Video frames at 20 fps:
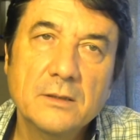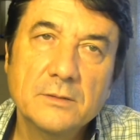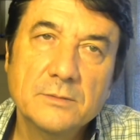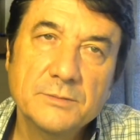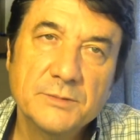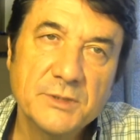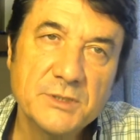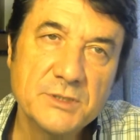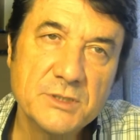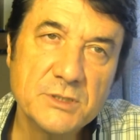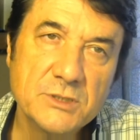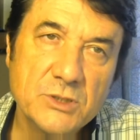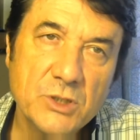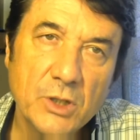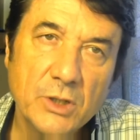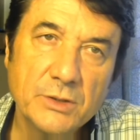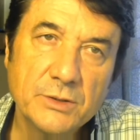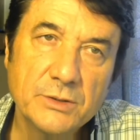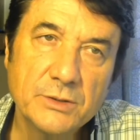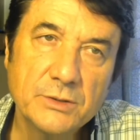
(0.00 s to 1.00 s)
this is
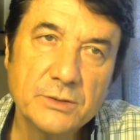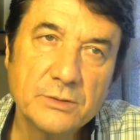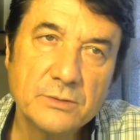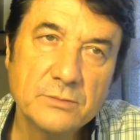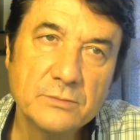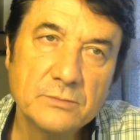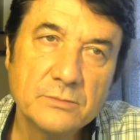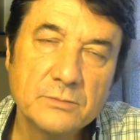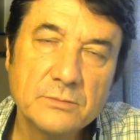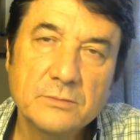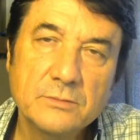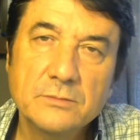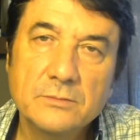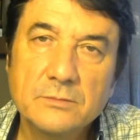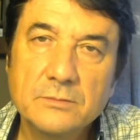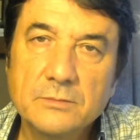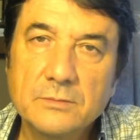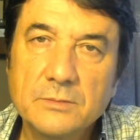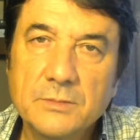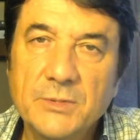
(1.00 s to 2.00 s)
not
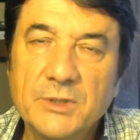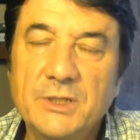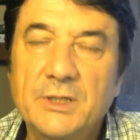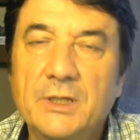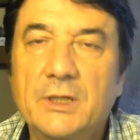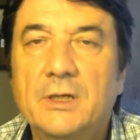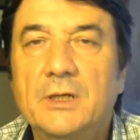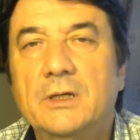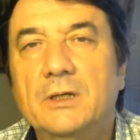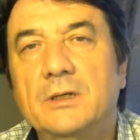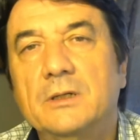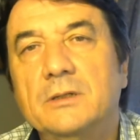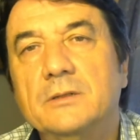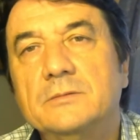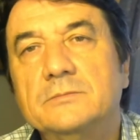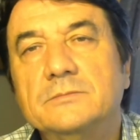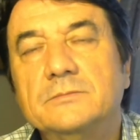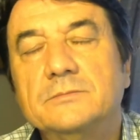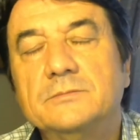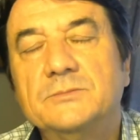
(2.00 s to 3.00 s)
the
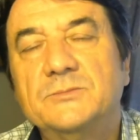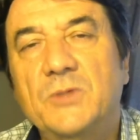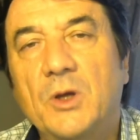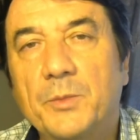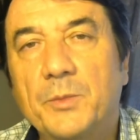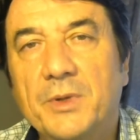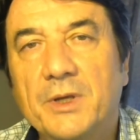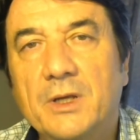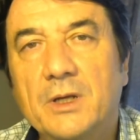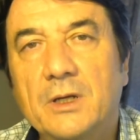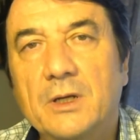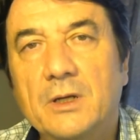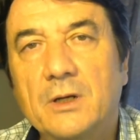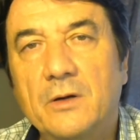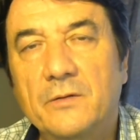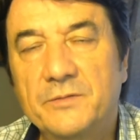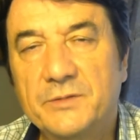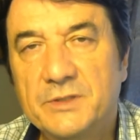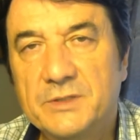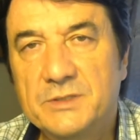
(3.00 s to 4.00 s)
topic
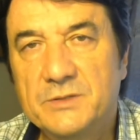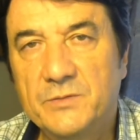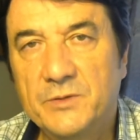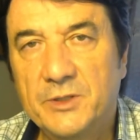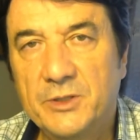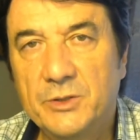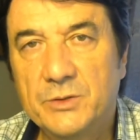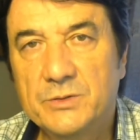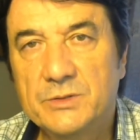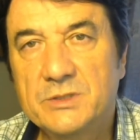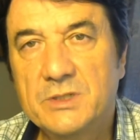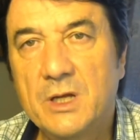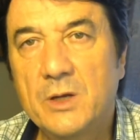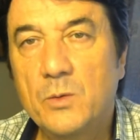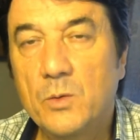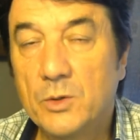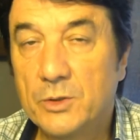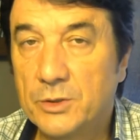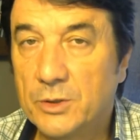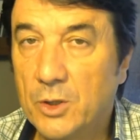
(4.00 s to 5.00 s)
of this video, so I
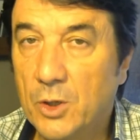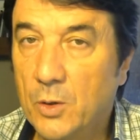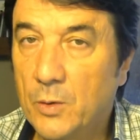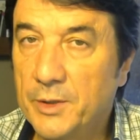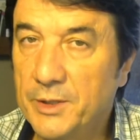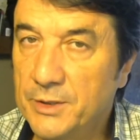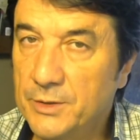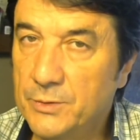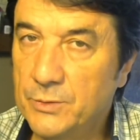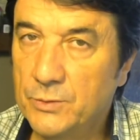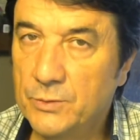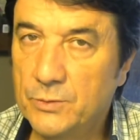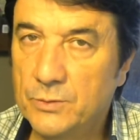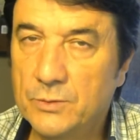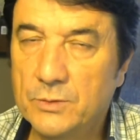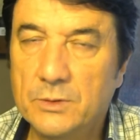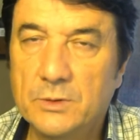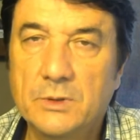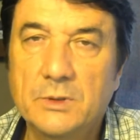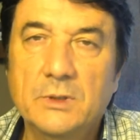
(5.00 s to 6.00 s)
won't go into
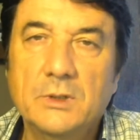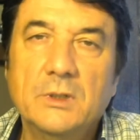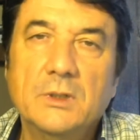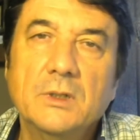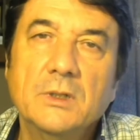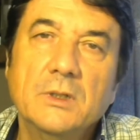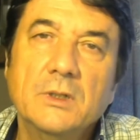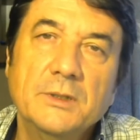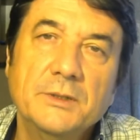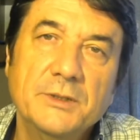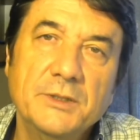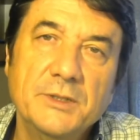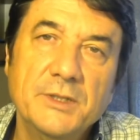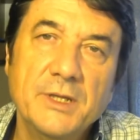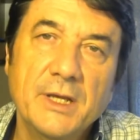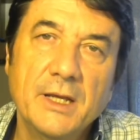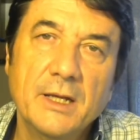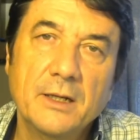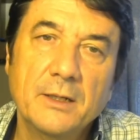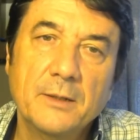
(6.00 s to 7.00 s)

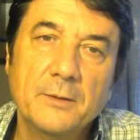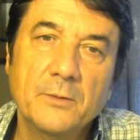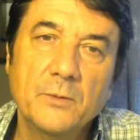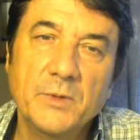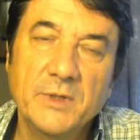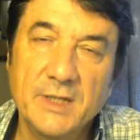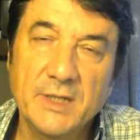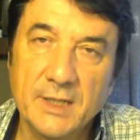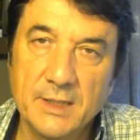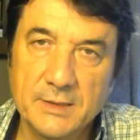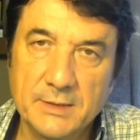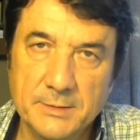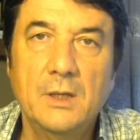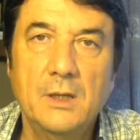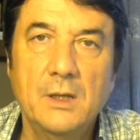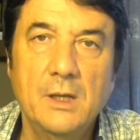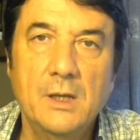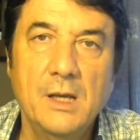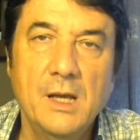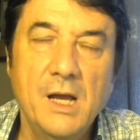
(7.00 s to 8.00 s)
detail with that.
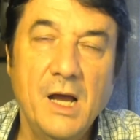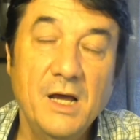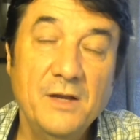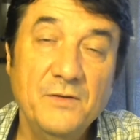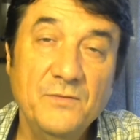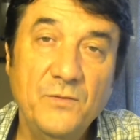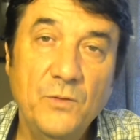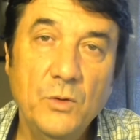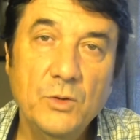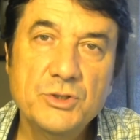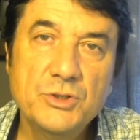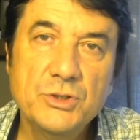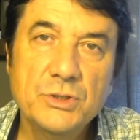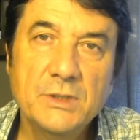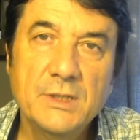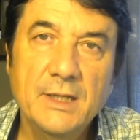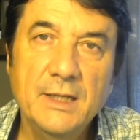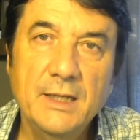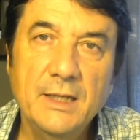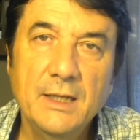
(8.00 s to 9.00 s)

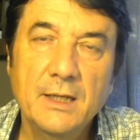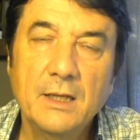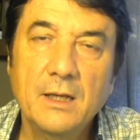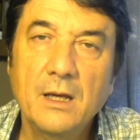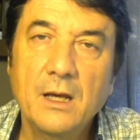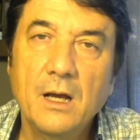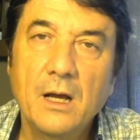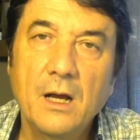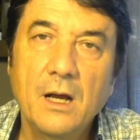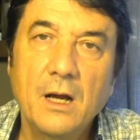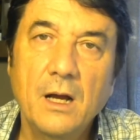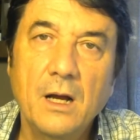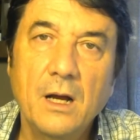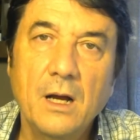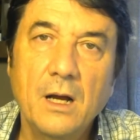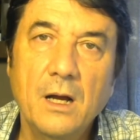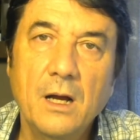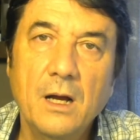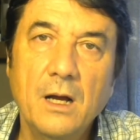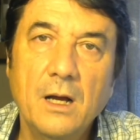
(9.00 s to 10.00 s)
Unfortunately,
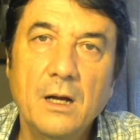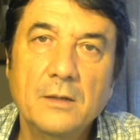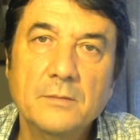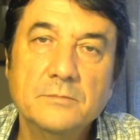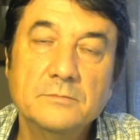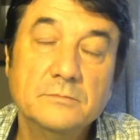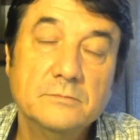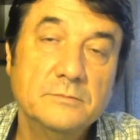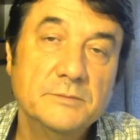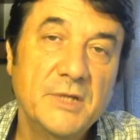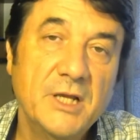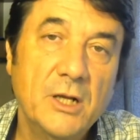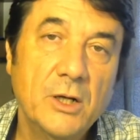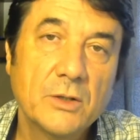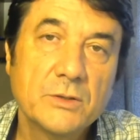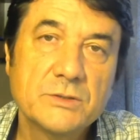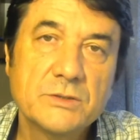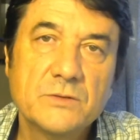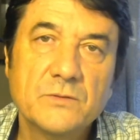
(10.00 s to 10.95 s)
because